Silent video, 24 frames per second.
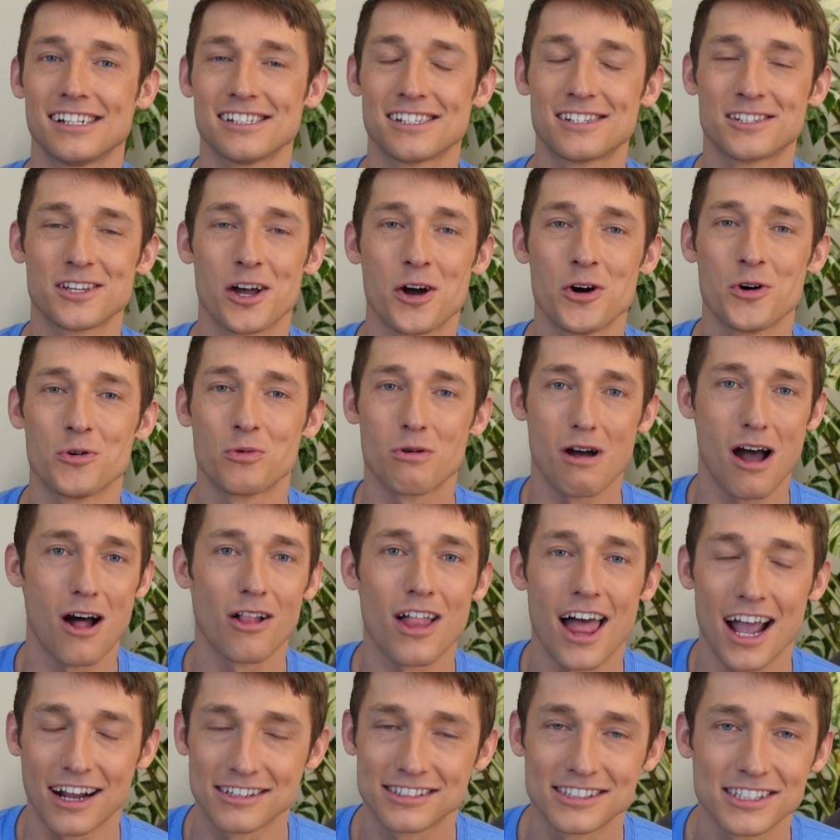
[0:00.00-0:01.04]
and so well
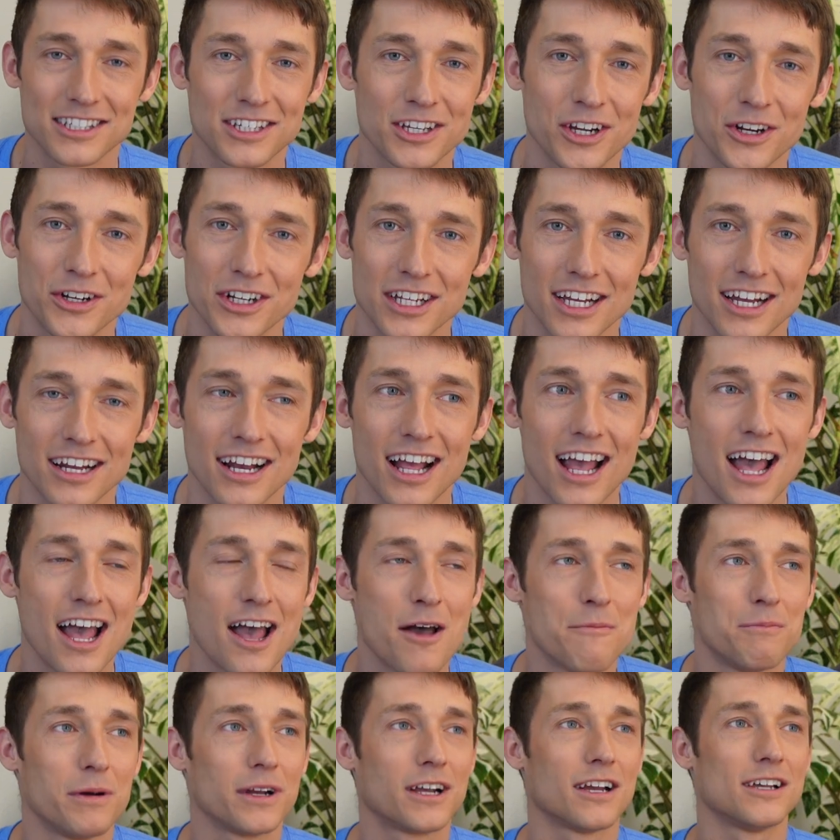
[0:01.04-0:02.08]
executed,
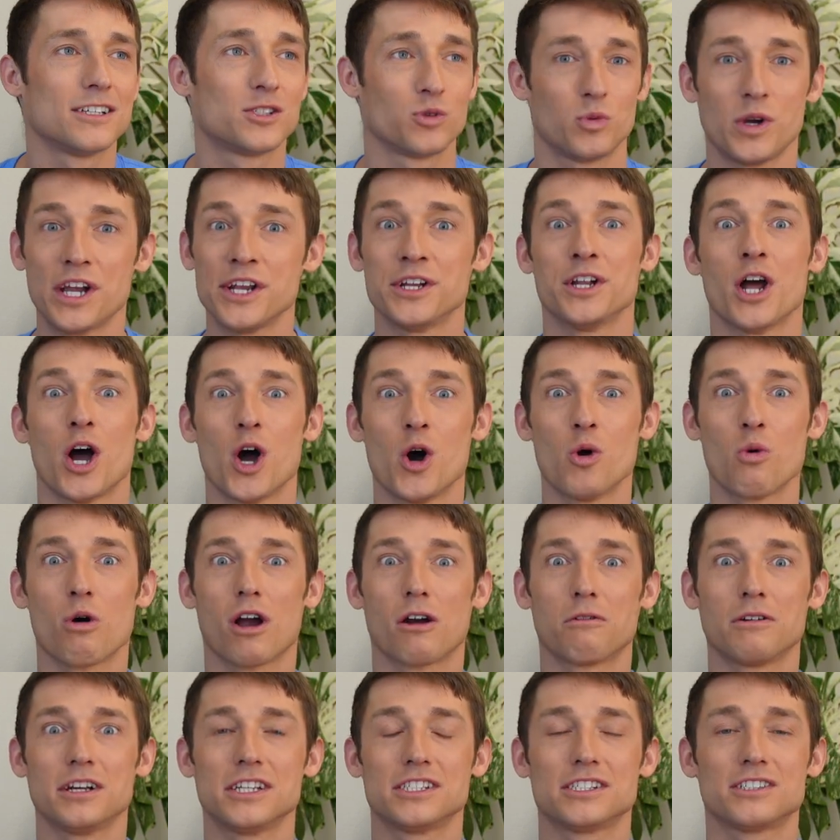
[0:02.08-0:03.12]
because we know
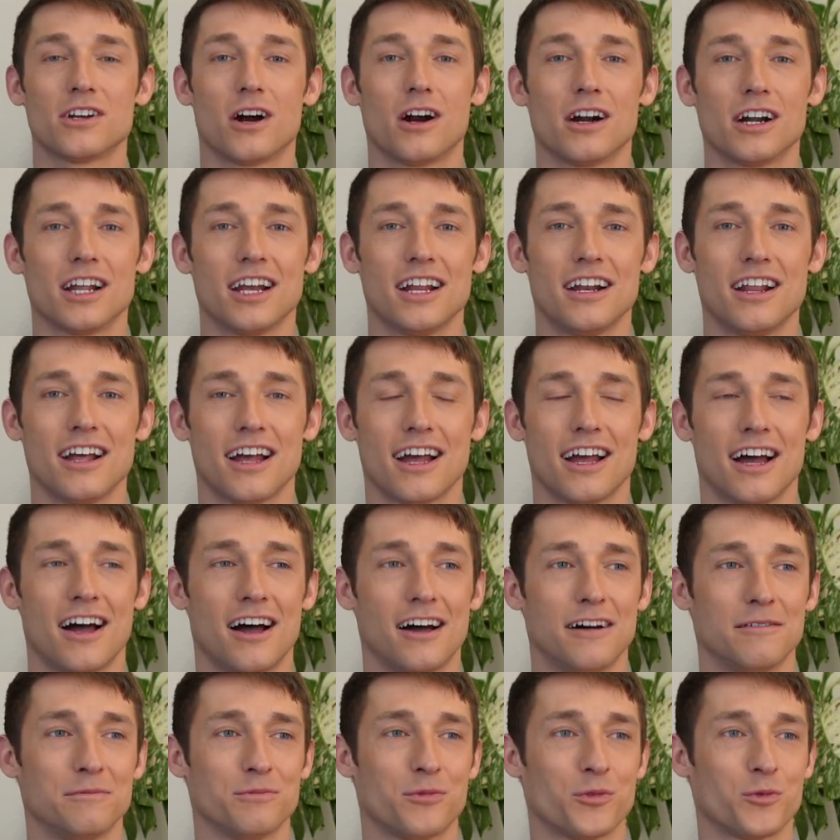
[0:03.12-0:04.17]
where we started.
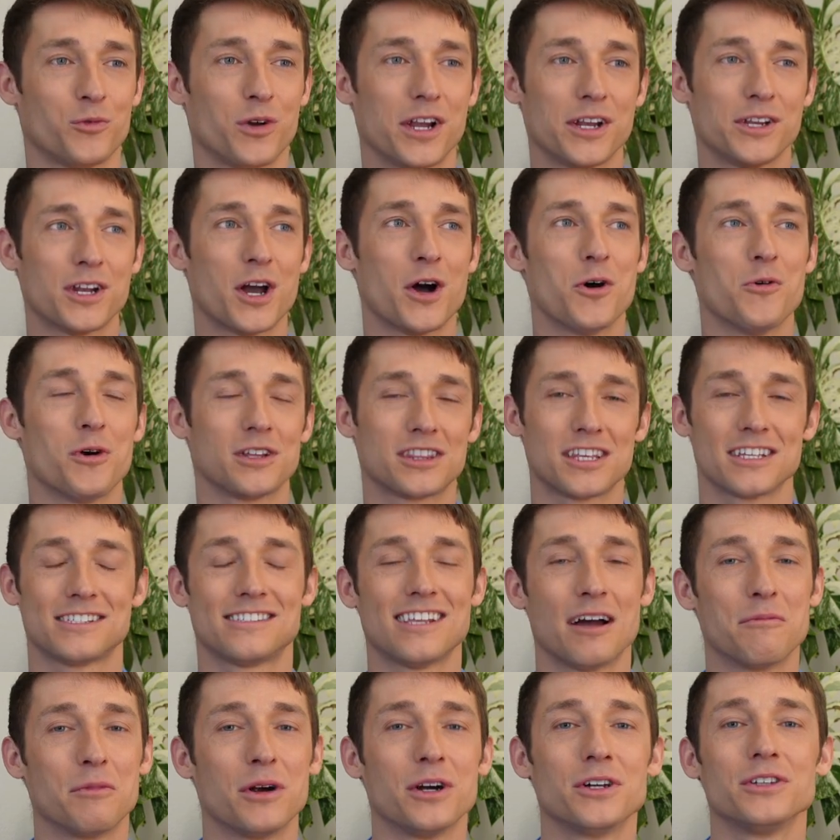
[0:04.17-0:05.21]
We know what the
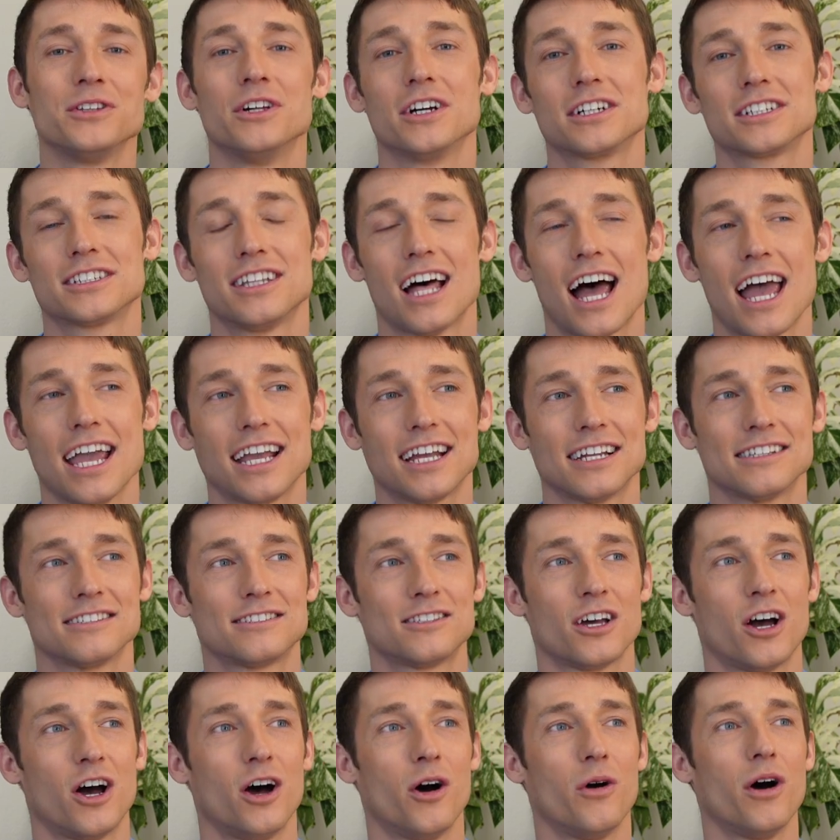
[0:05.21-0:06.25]
summer looked like. And
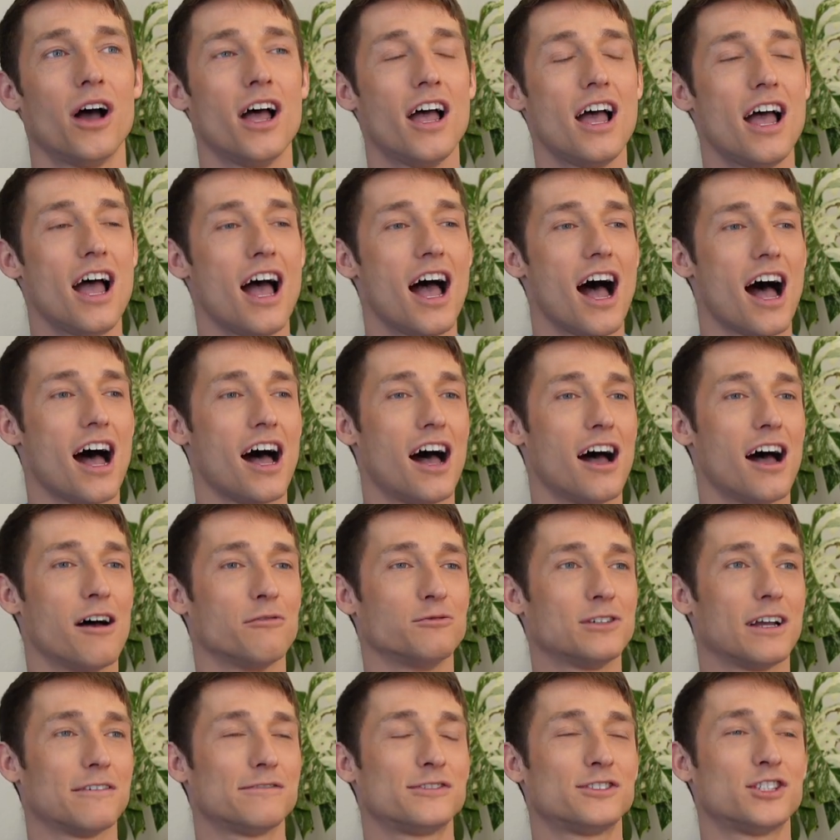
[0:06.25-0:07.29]
so
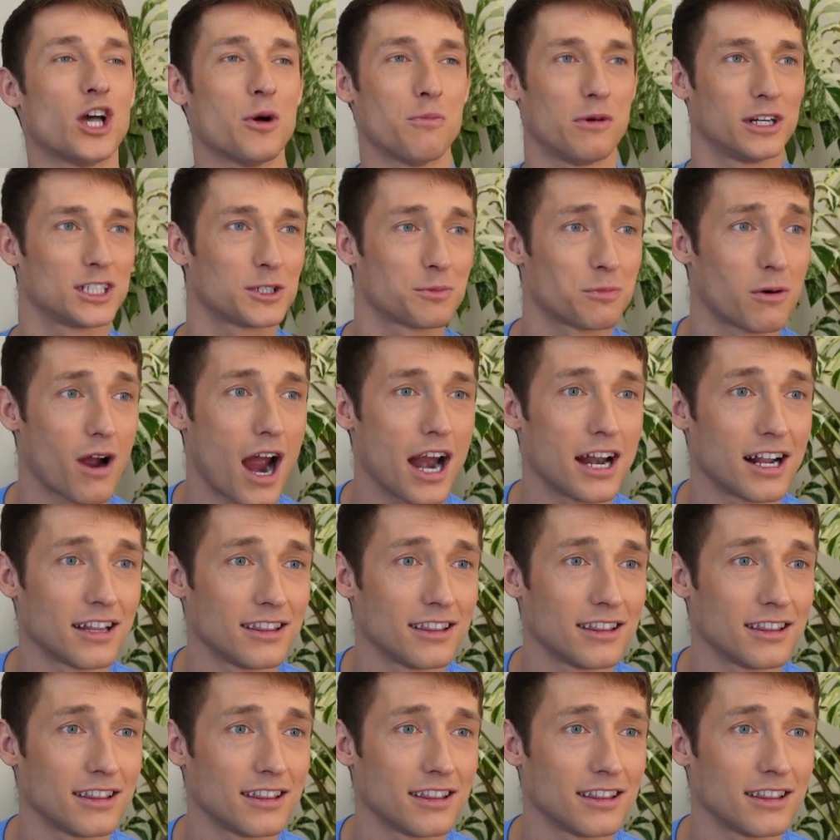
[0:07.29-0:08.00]
we have so much pride